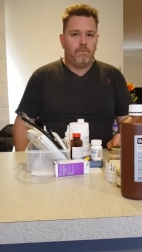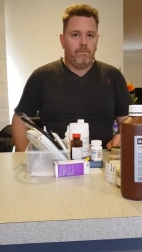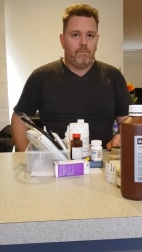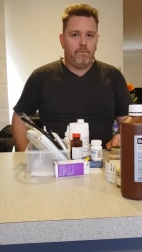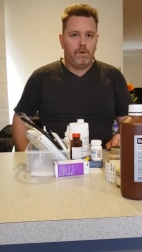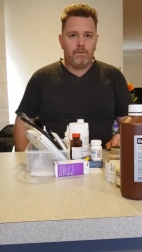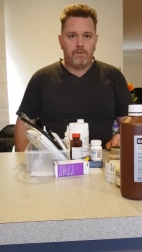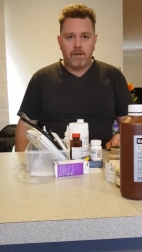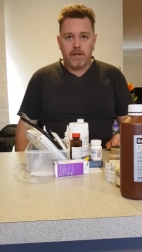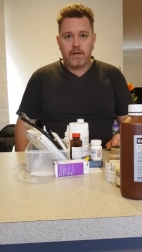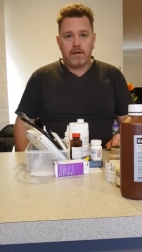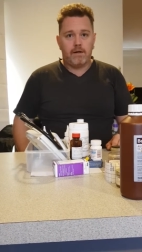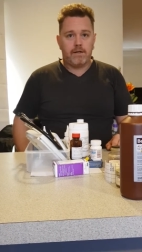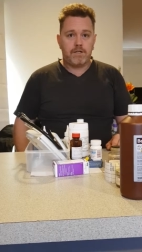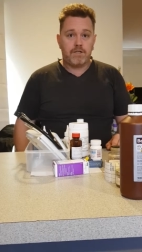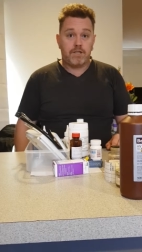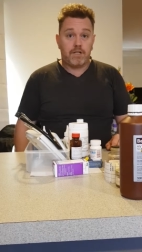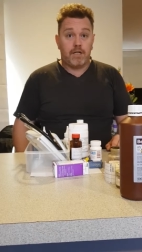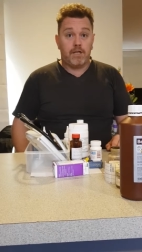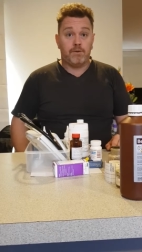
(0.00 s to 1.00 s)
we were going to
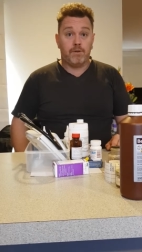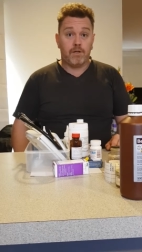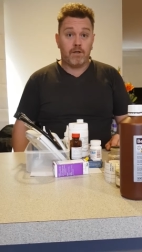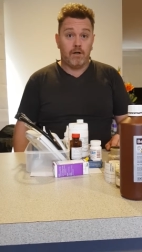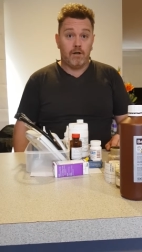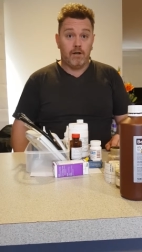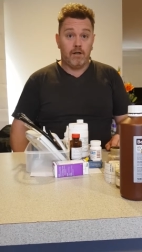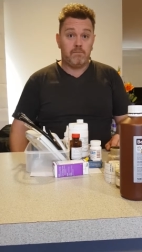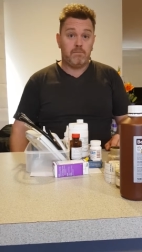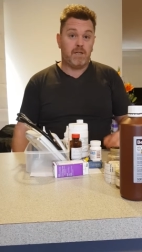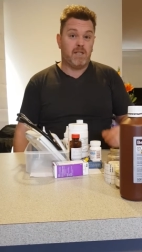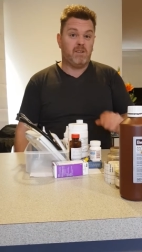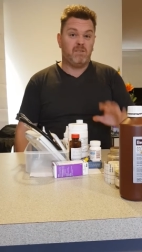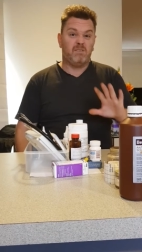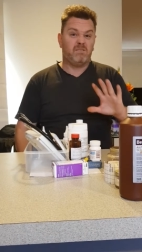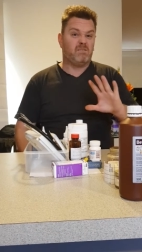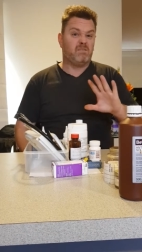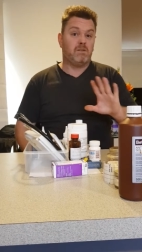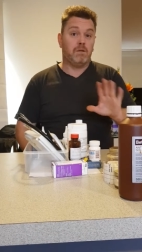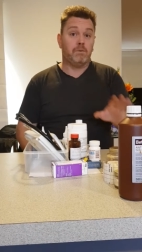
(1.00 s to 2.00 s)
show you a collar, but
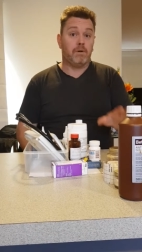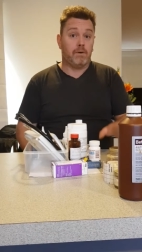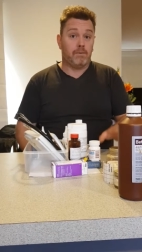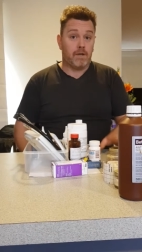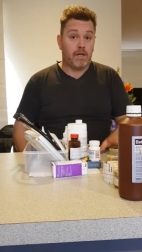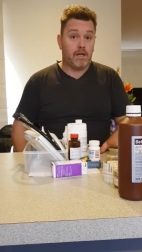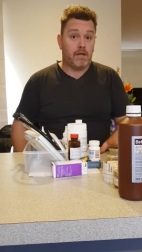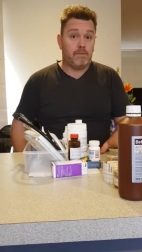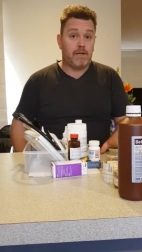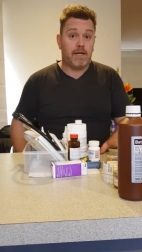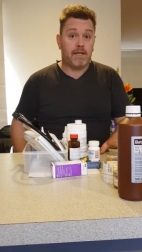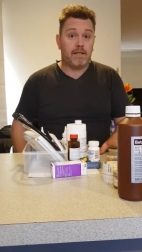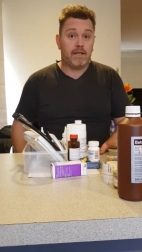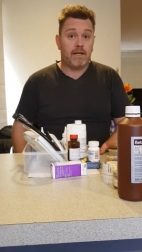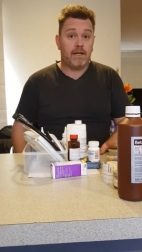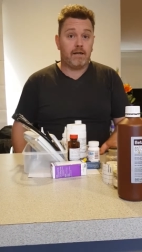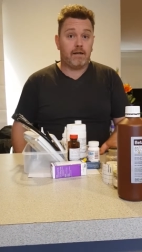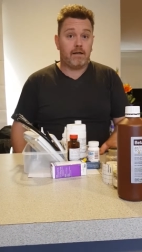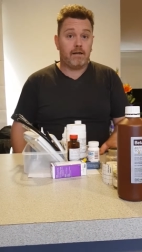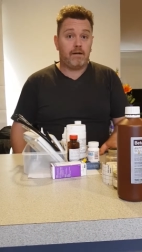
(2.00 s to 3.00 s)
we won't worry about
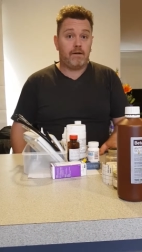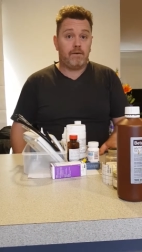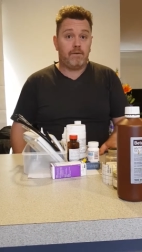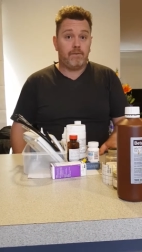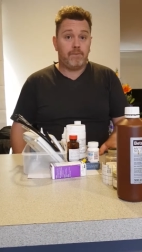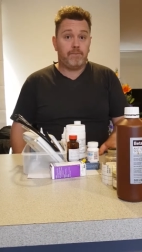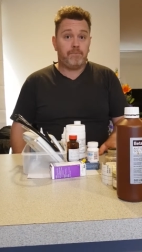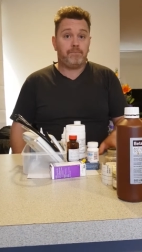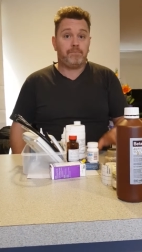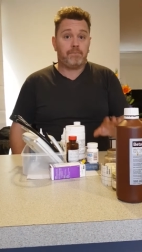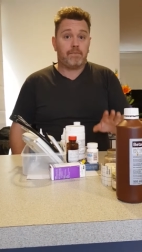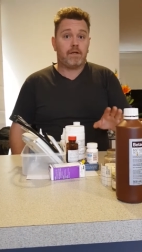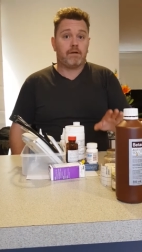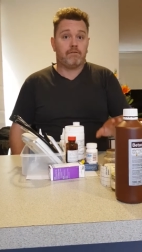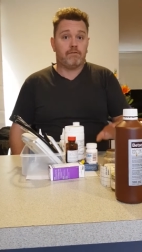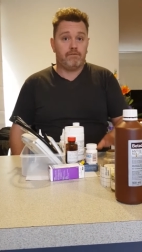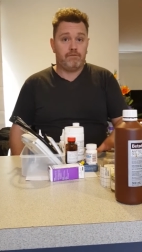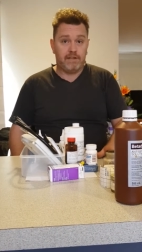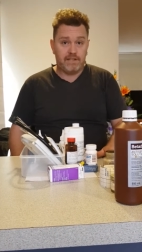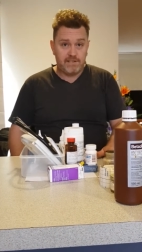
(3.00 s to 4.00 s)
that.
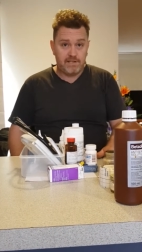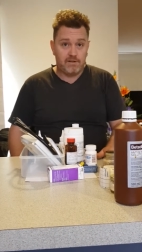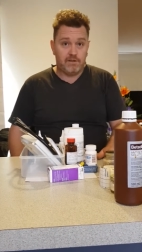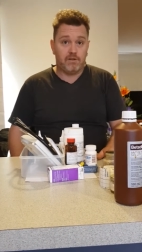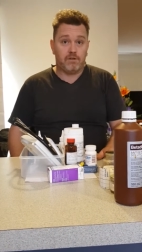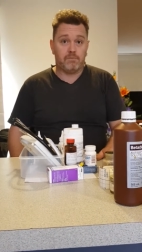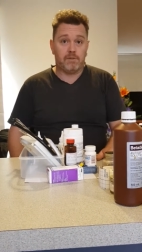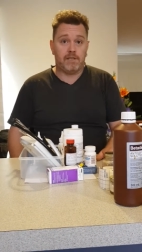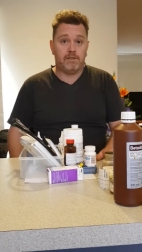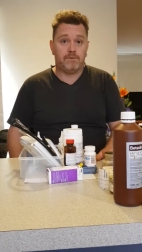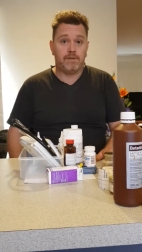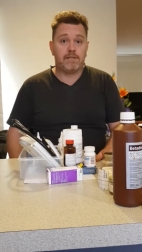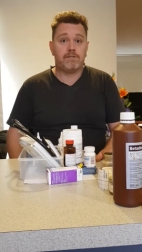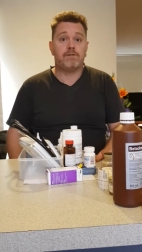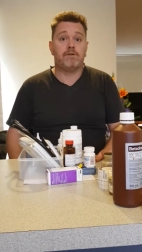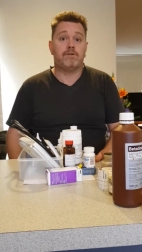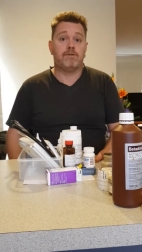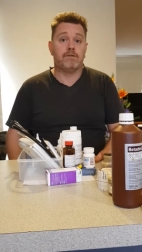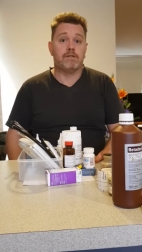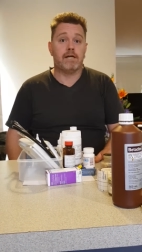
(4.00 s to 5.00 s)
Vets are normally the ones
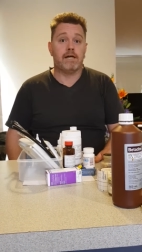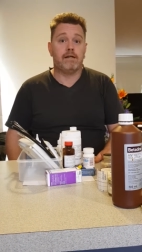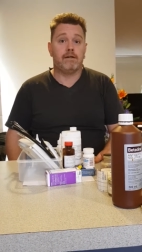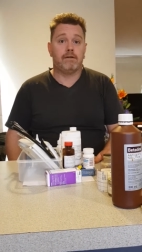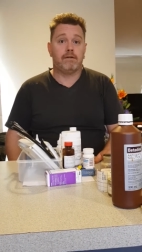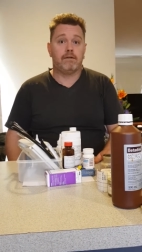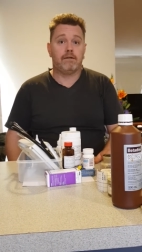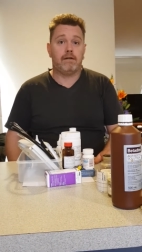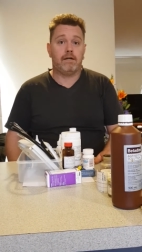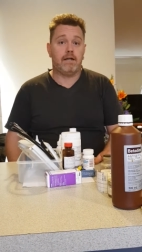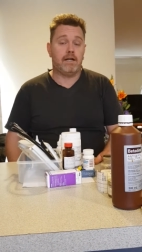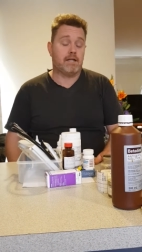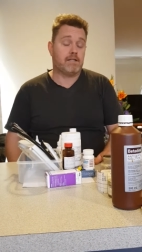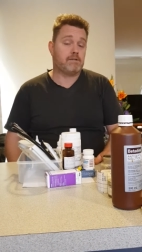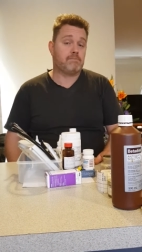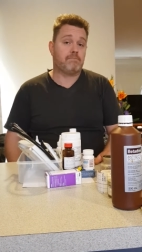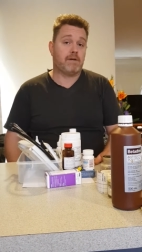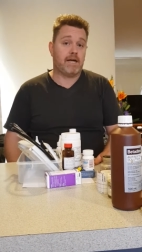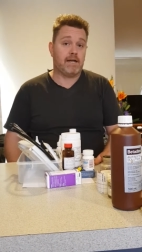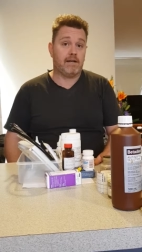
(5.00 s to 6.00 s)
who do that, and
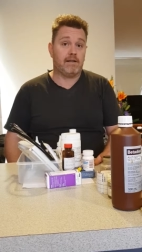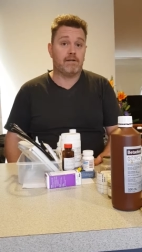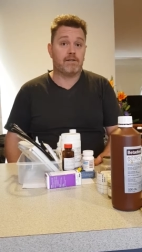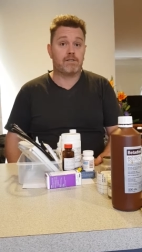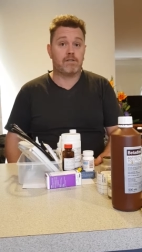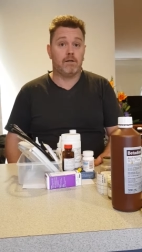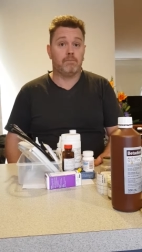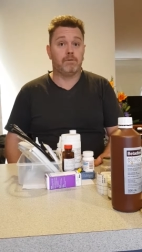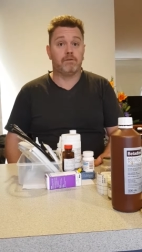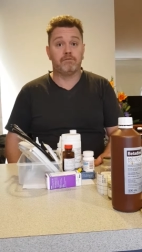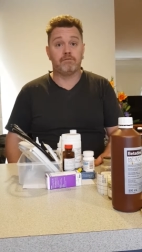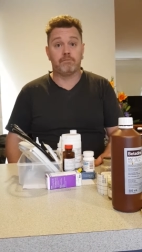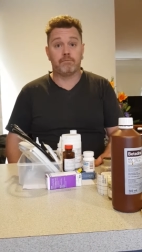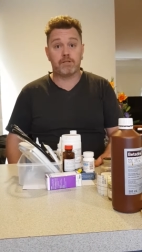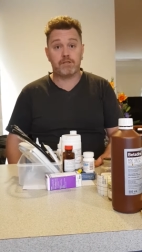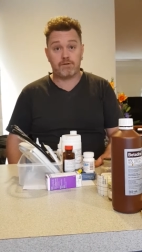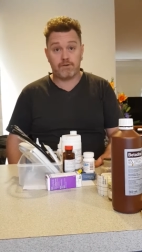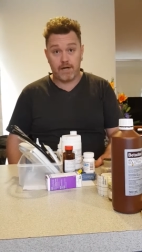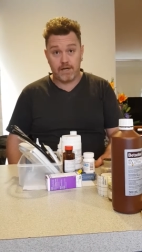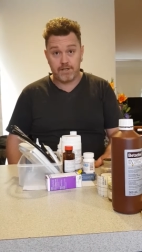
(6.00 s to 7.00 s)
that's mainly to stop them from
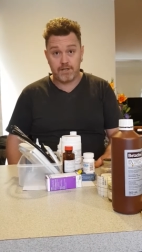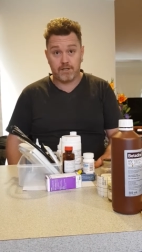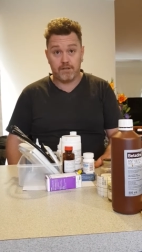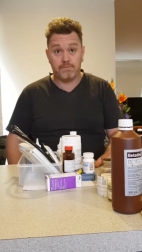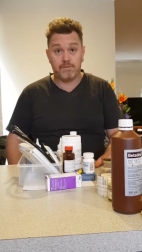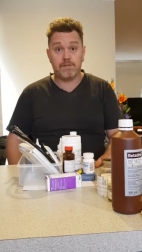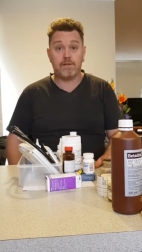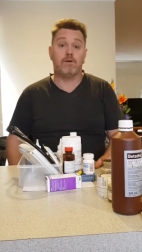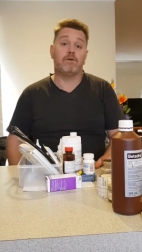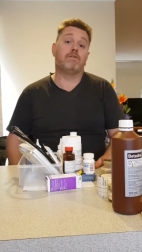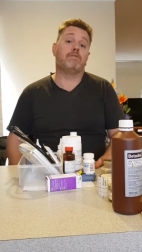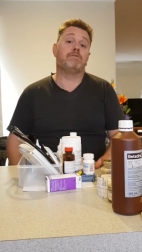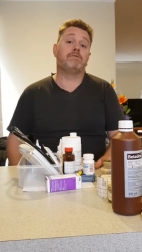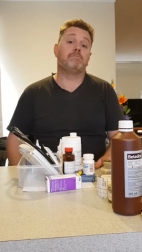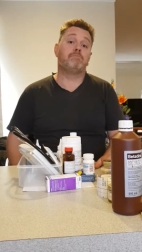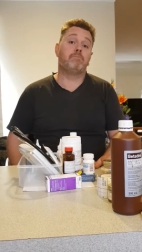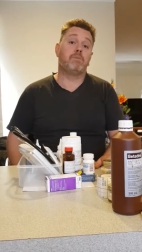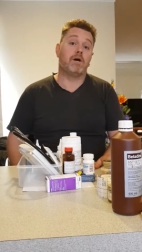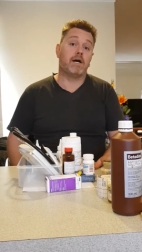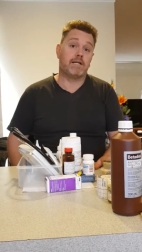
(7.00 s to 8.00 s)
scratching themselves,
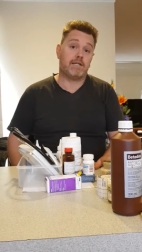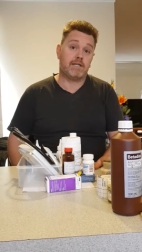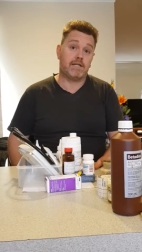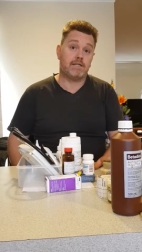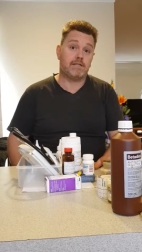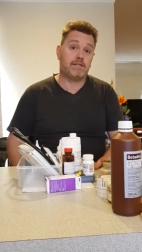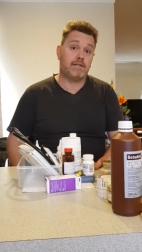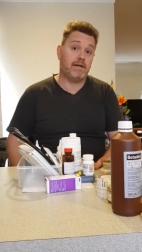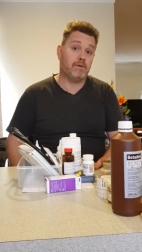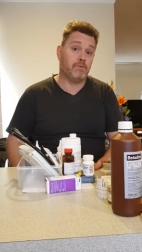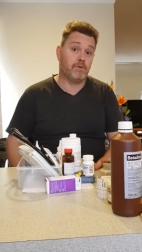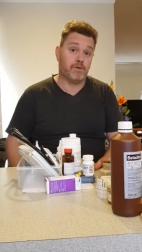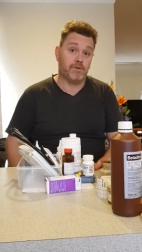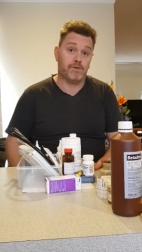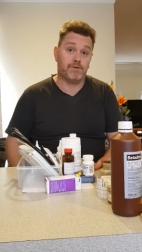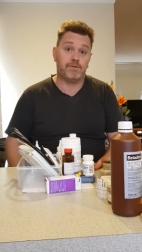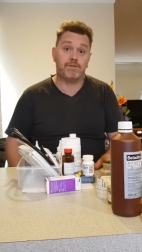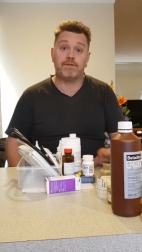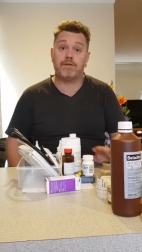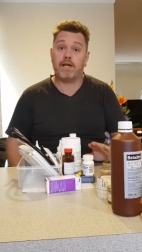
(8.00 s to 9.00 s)
biting into their
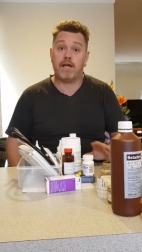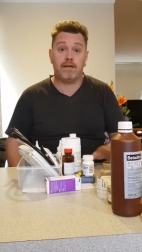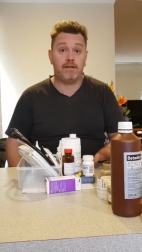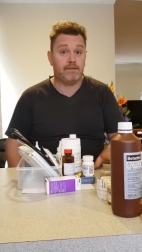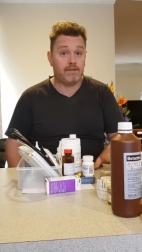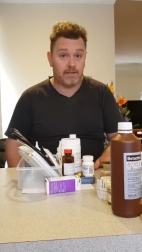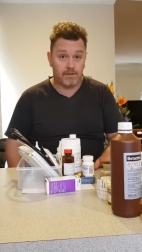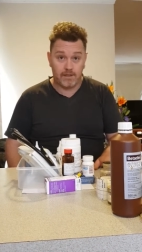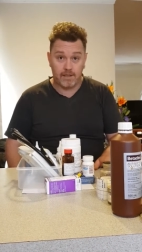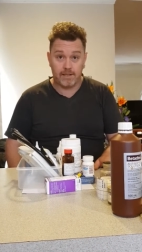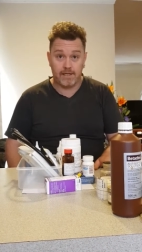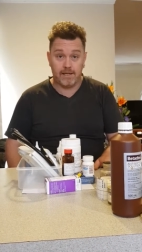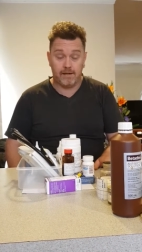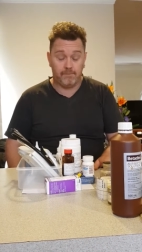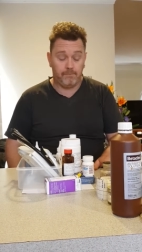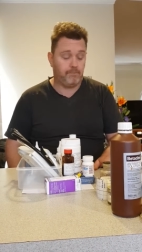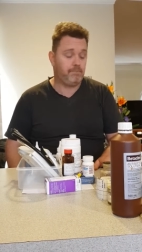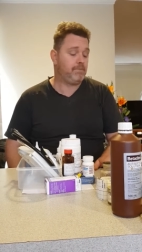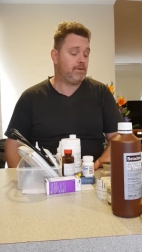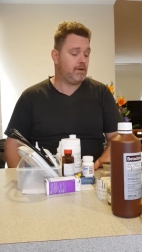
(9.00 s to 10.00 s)
wounds, anything like that.
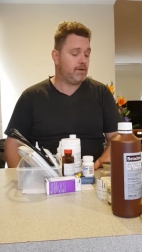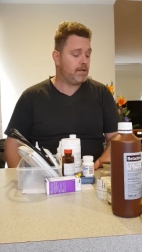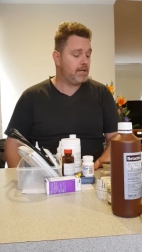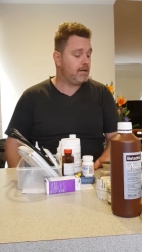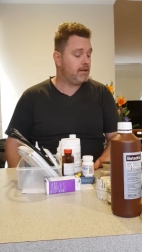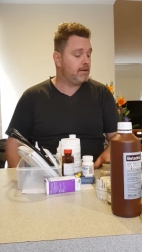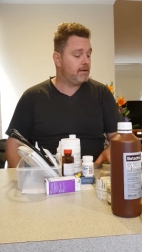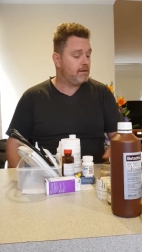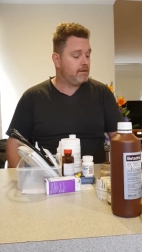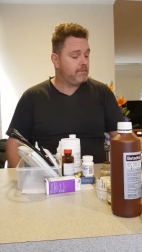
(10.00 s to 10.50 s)
Okay?